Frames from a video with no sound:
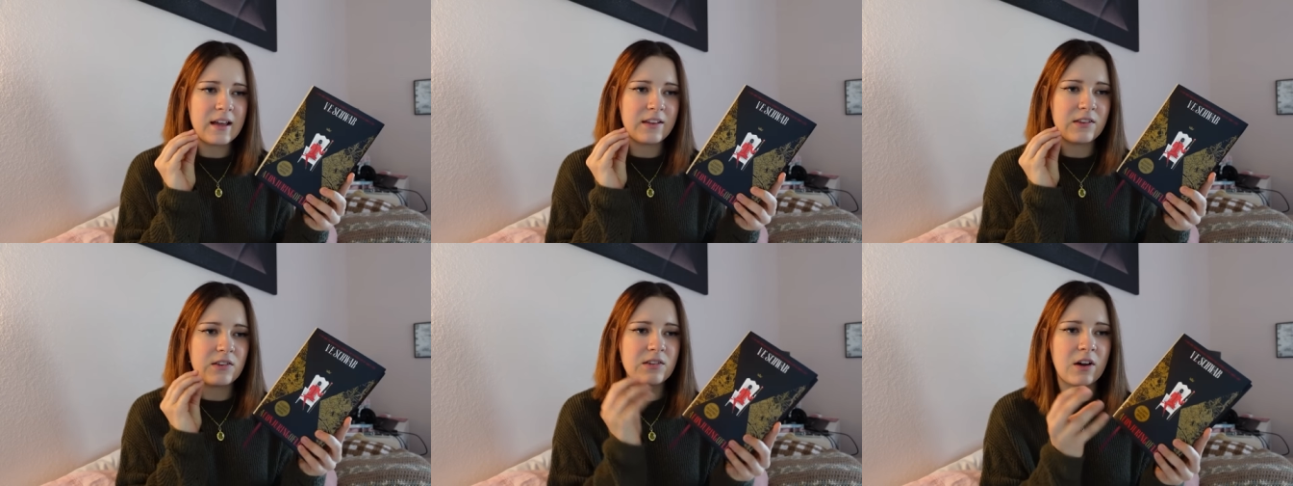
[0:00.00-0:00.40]

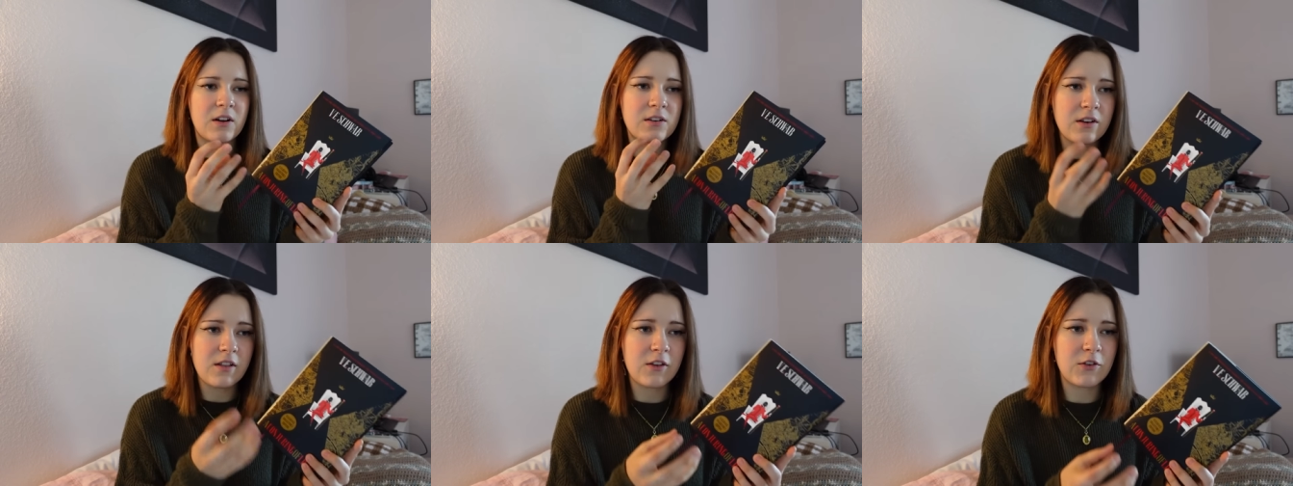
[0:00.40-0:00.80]
and
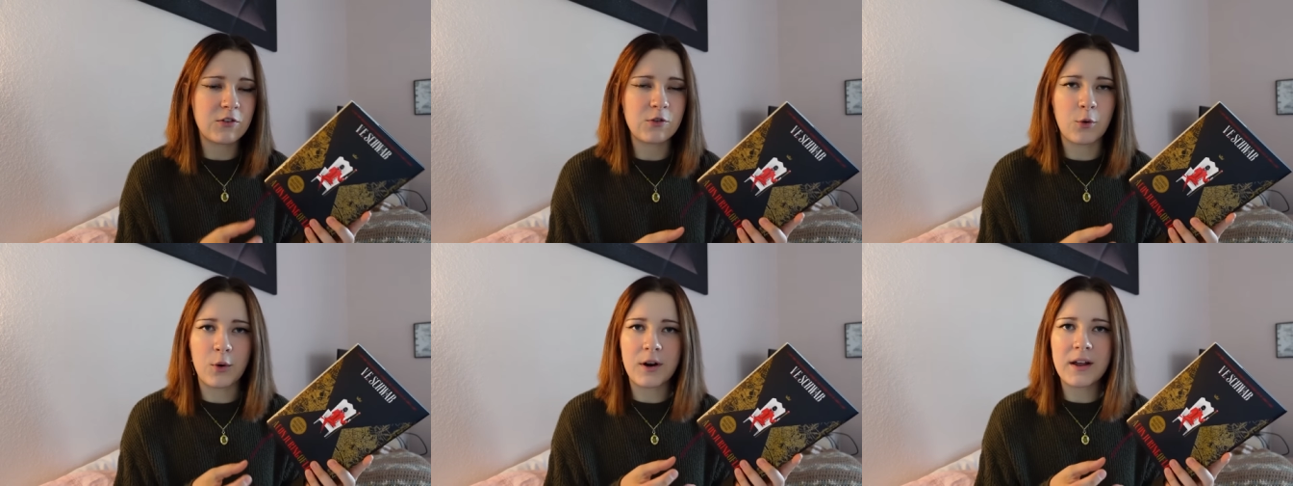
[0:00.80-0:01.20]
sucked into the
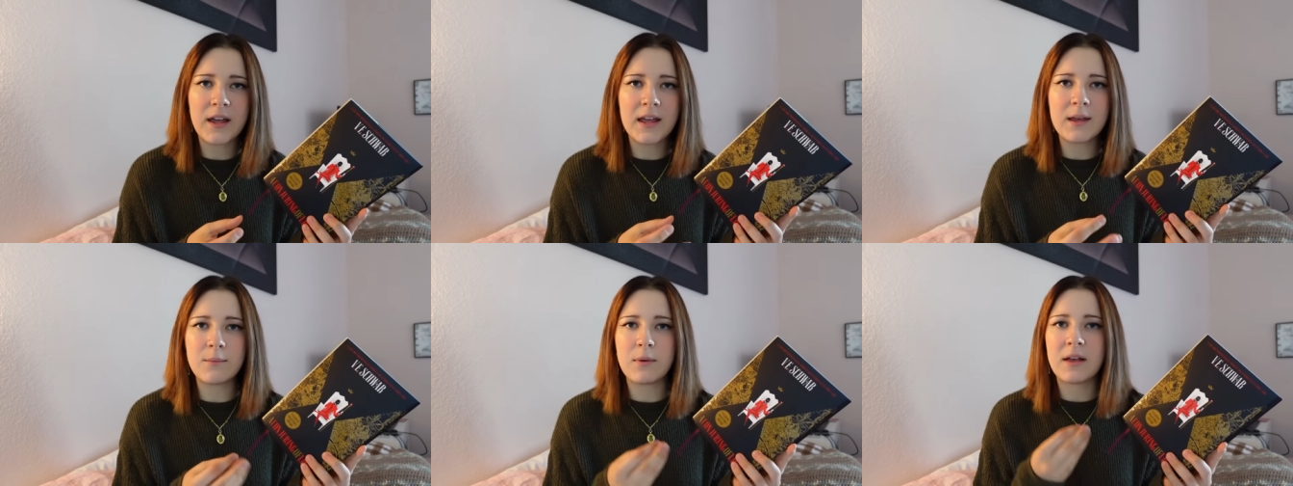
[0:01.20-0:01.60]

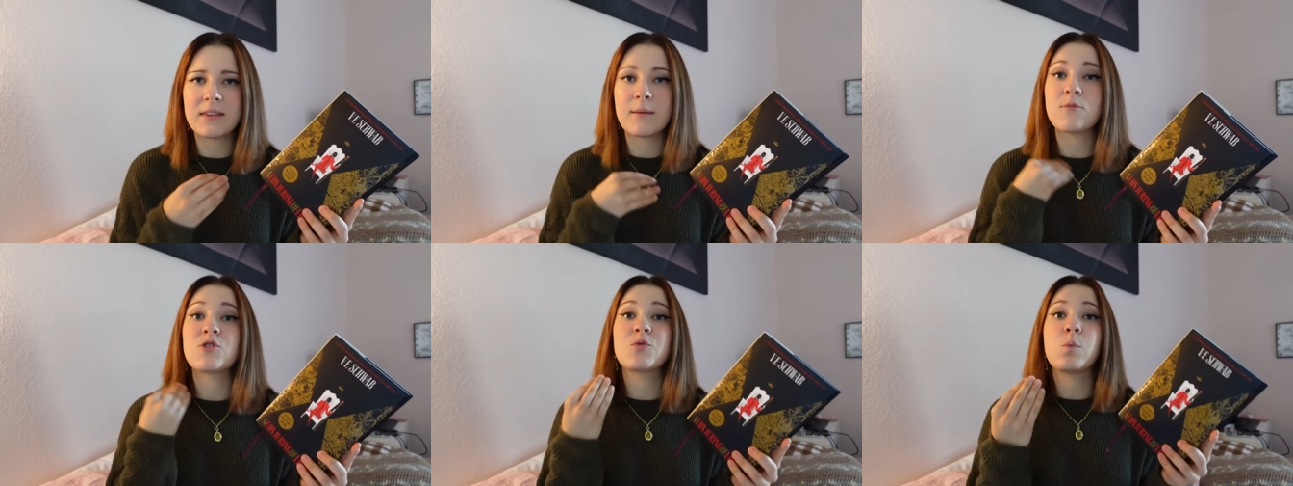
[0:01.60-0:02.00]
story because
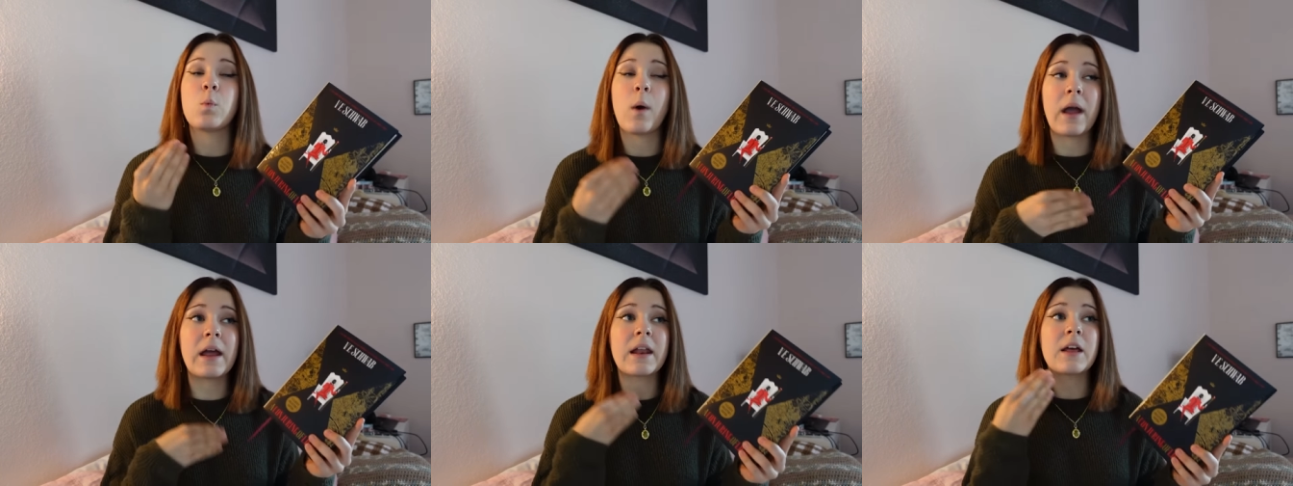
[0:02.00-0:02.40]
I'm just
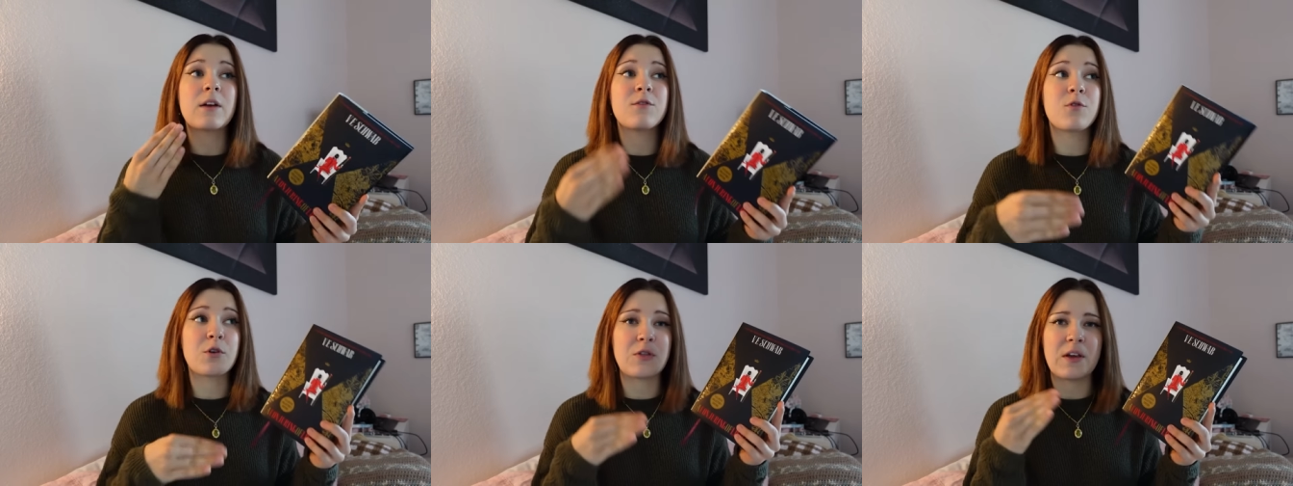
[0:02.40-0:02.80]

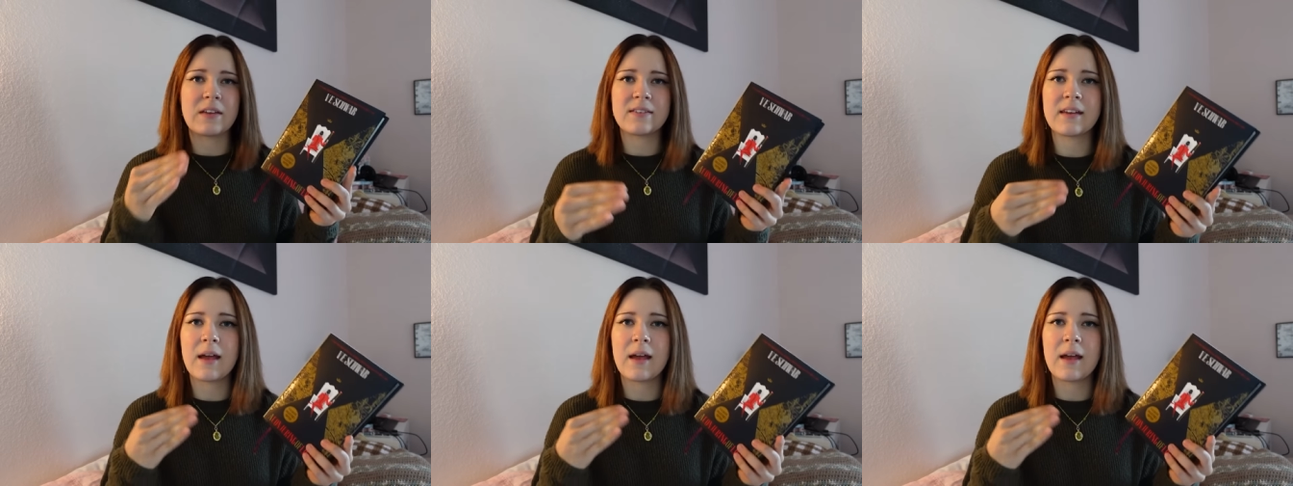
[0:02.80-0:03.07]
waiting for things